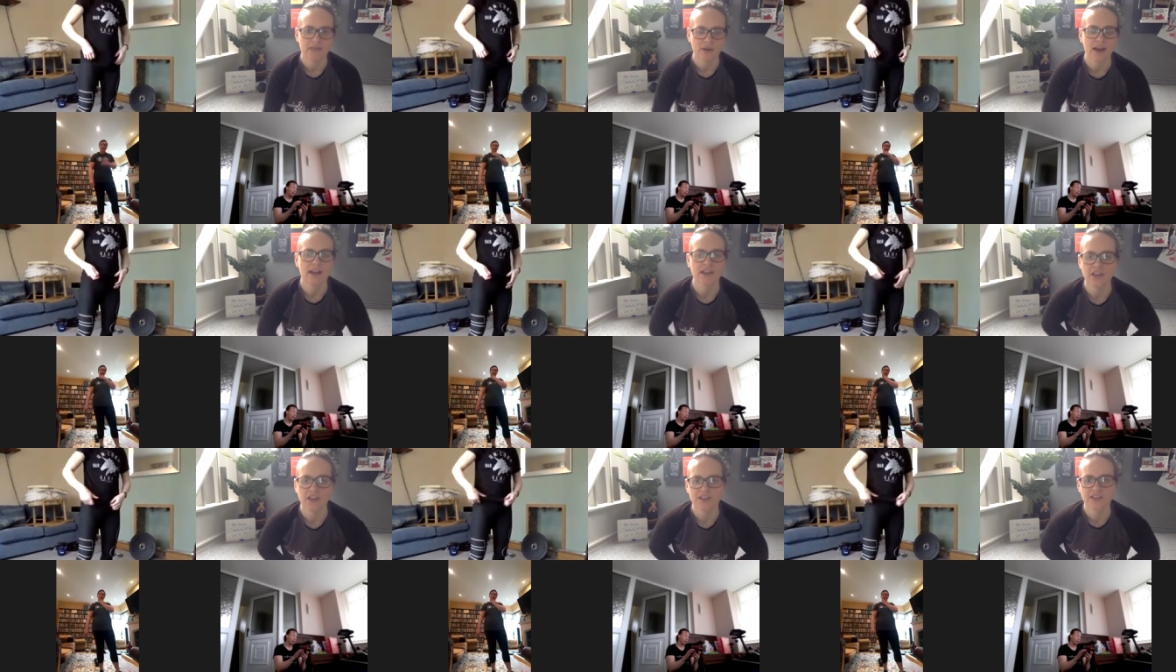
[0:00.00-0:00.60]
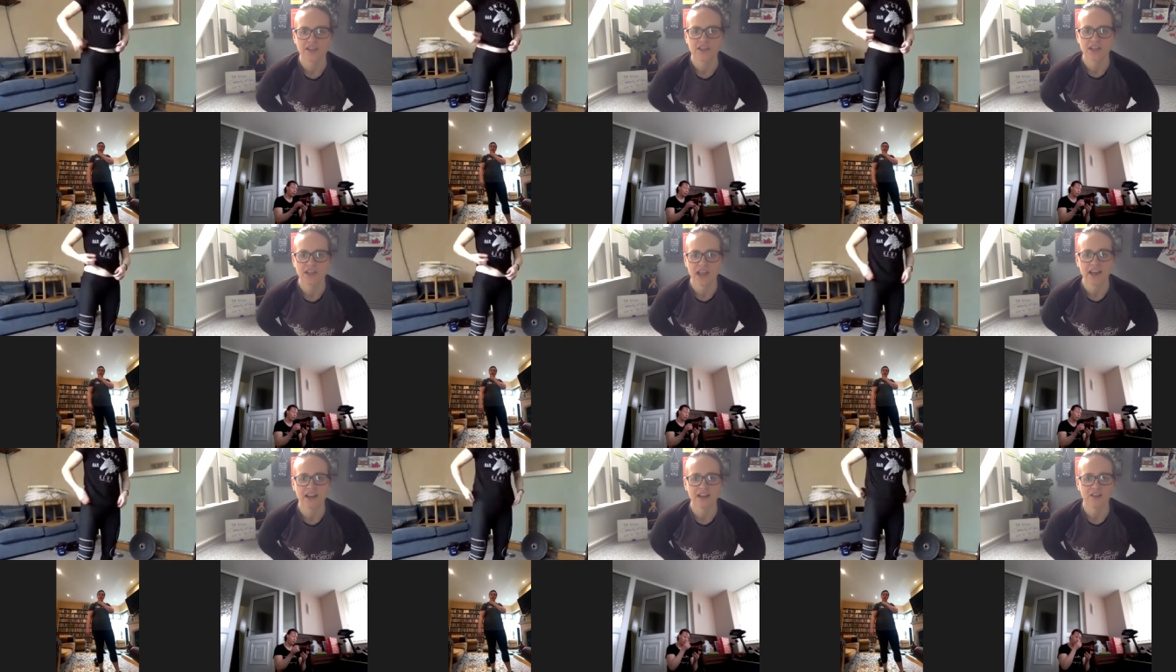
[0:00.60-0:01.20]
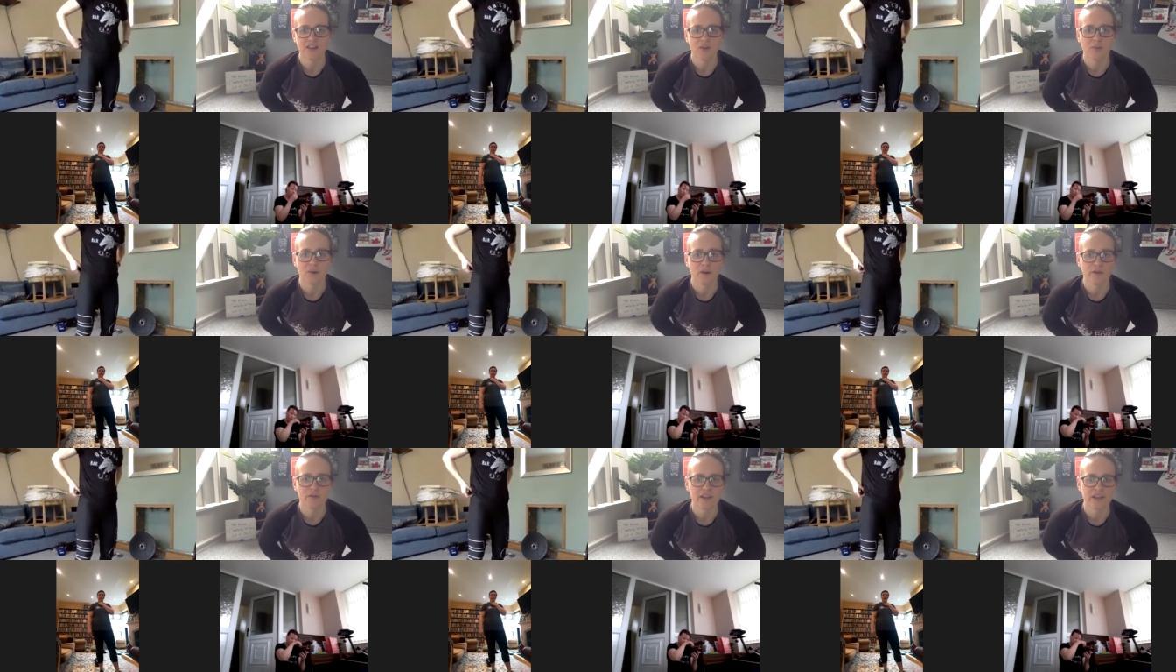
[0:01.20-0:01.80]
Right, good. So you're
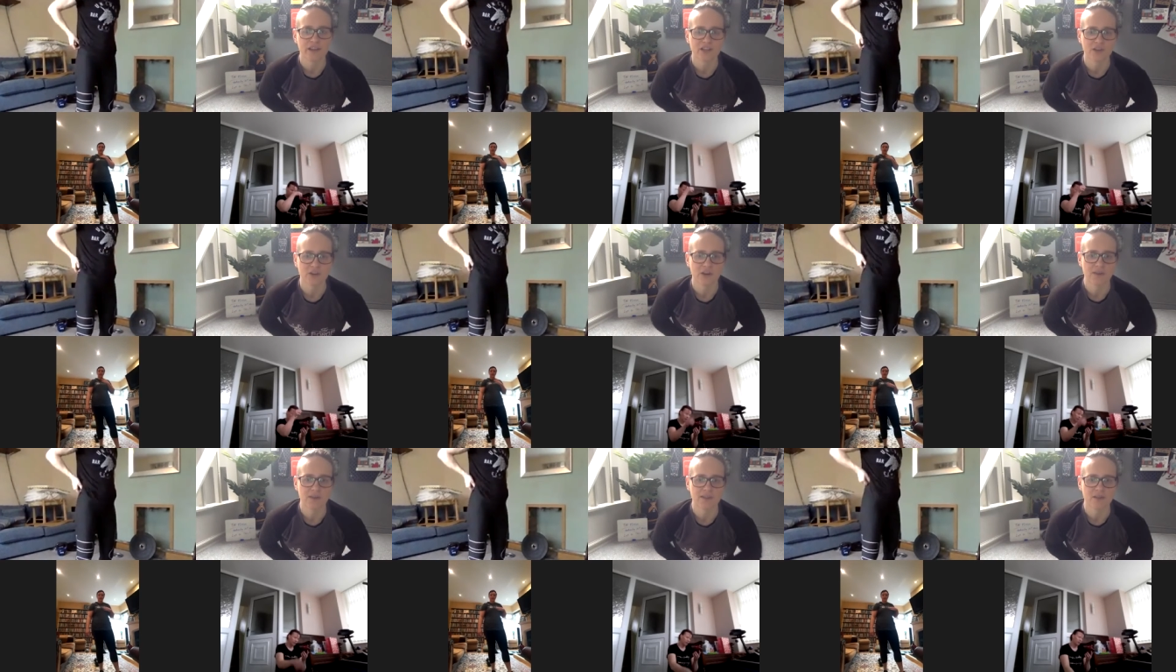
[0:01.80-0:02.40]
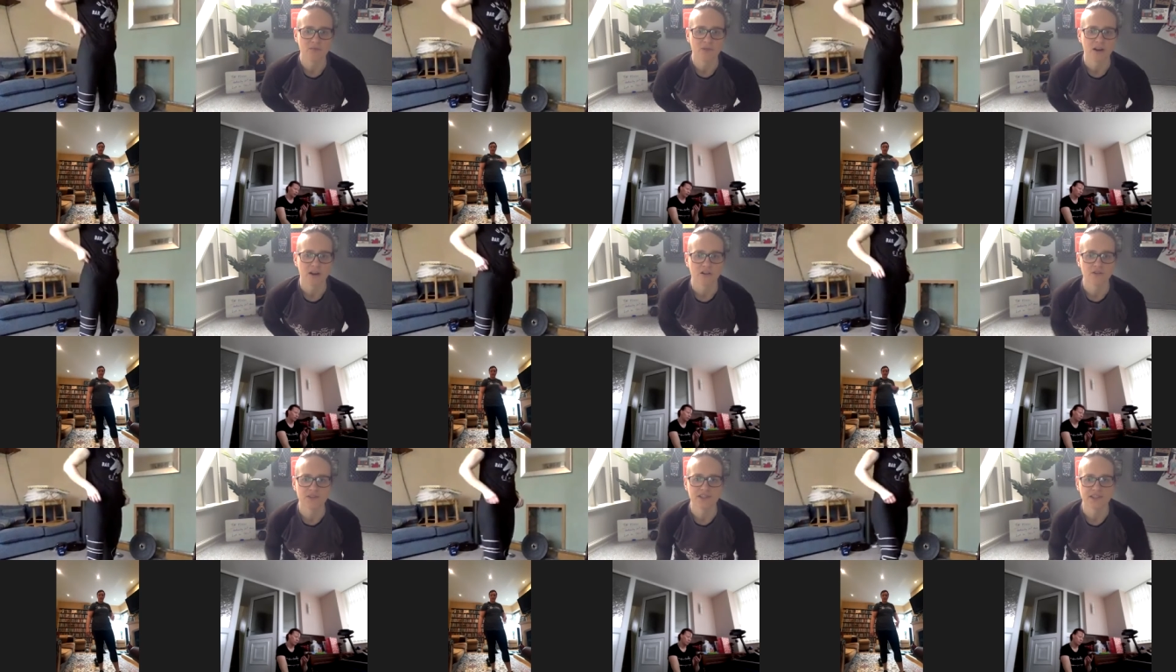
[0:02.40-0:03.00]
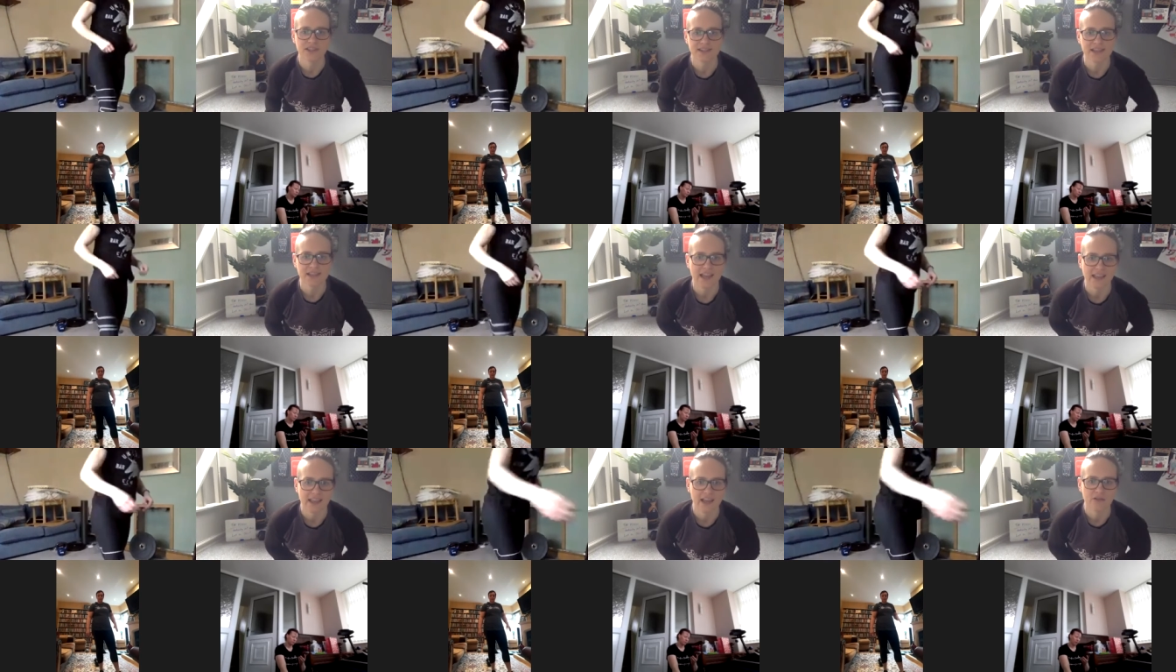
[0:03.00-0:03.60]
perfect, because you want to be somewhere close to the
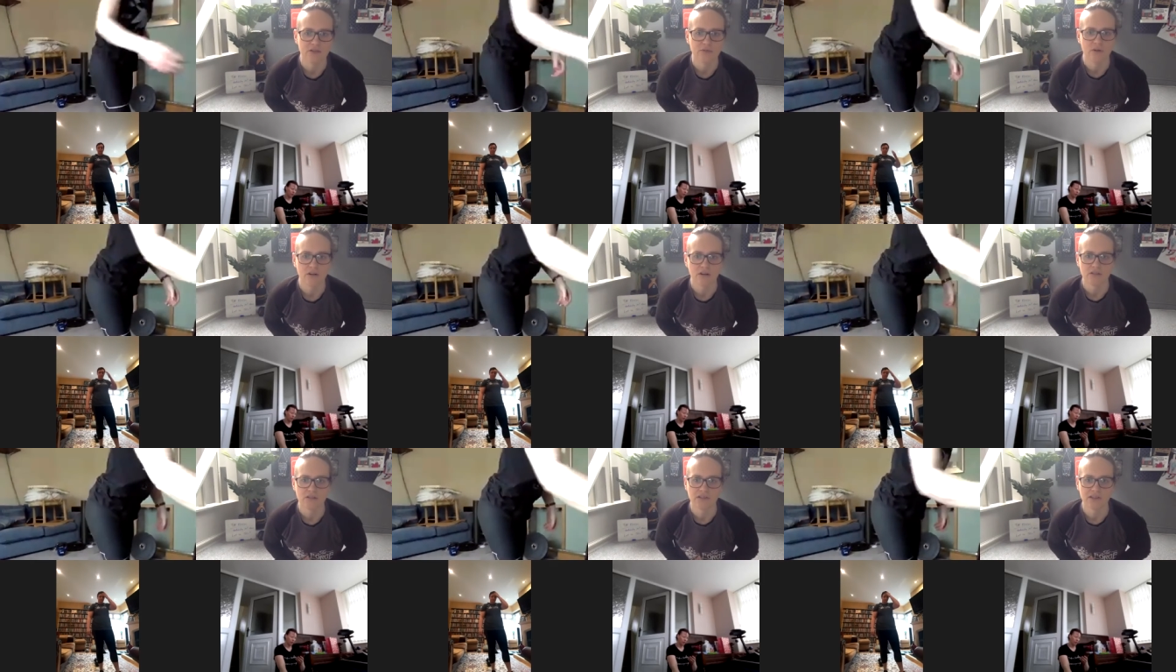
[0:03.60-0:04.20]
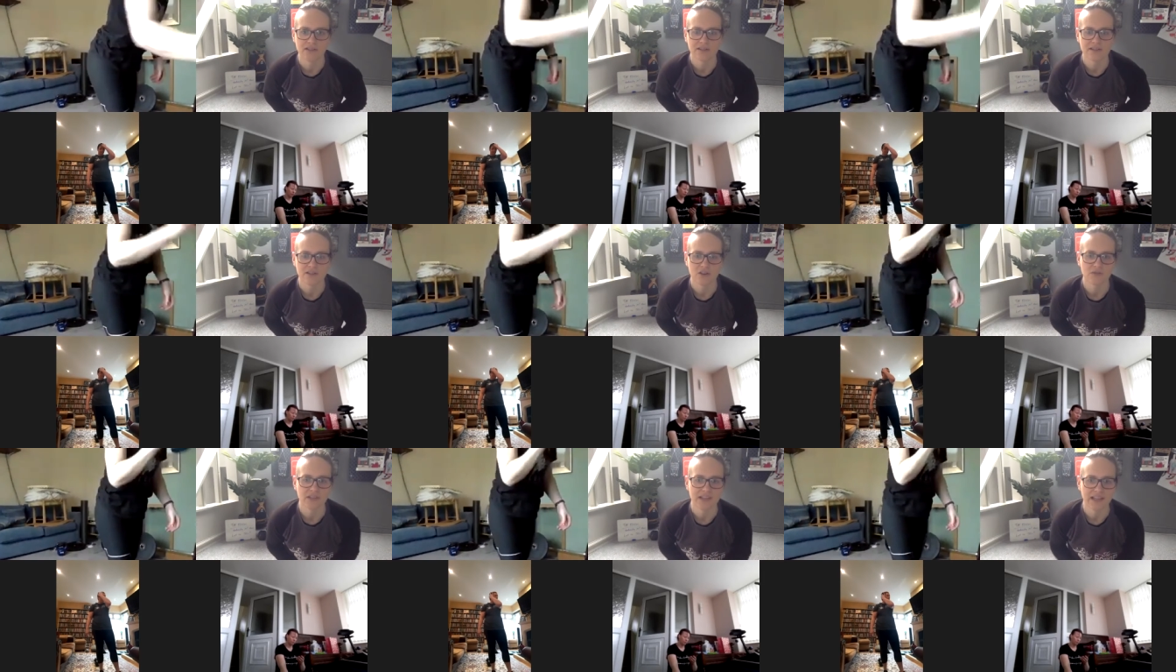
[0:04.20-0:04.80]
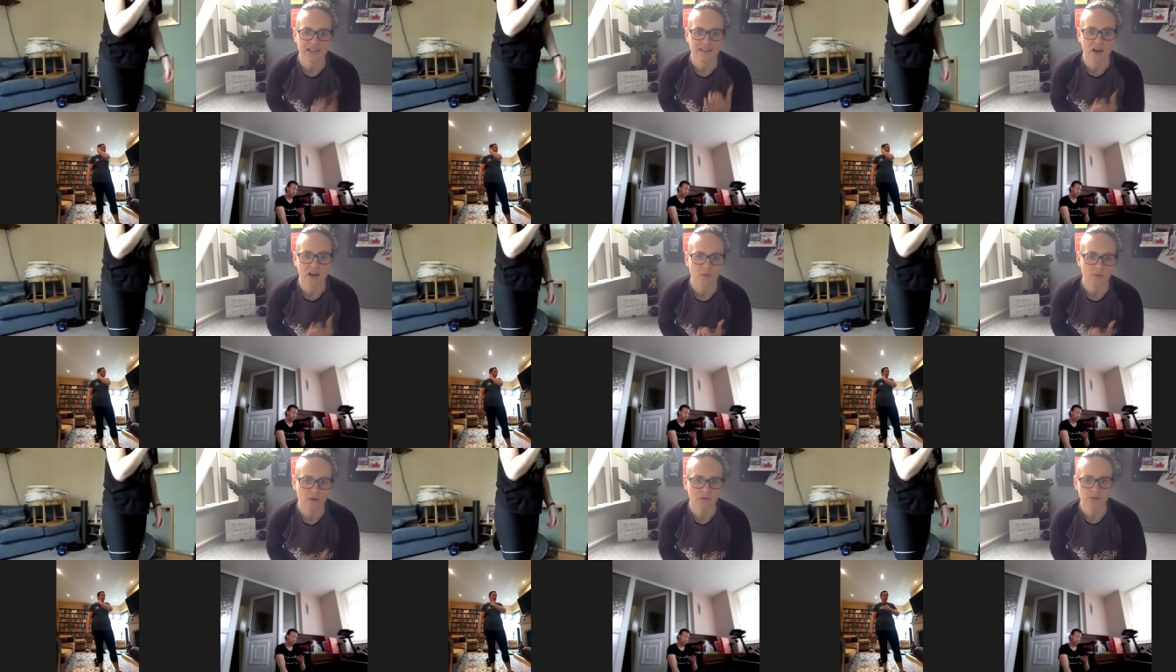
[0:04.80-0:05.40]
10 kilo mark on this, and you only need
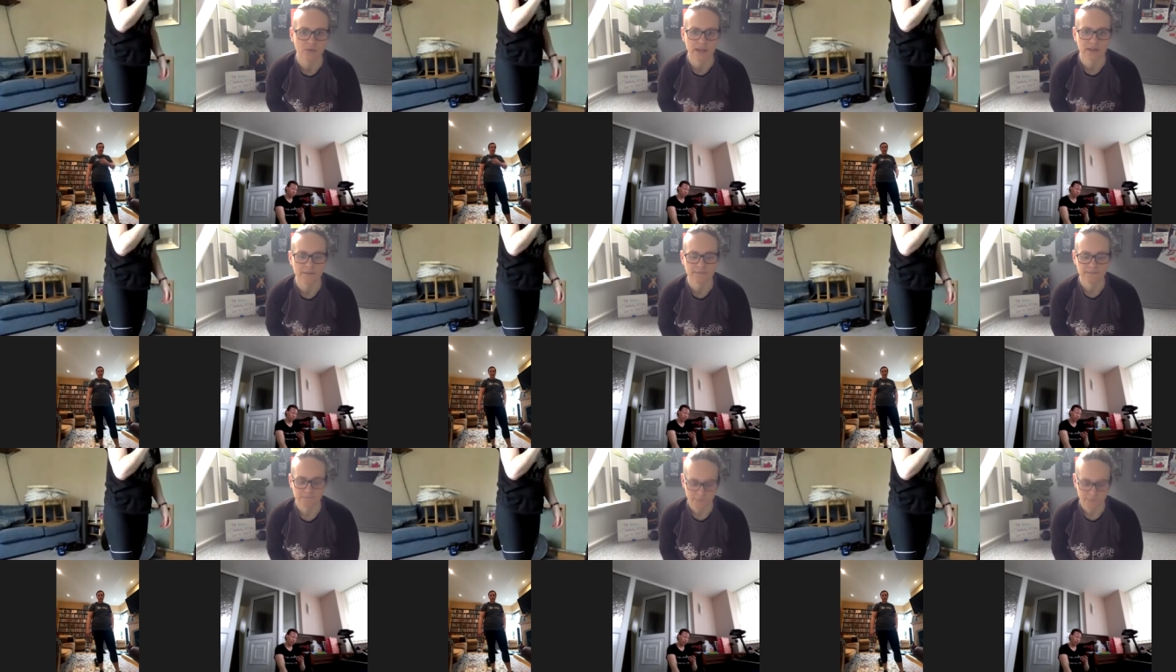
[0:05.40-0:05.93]
that one weight.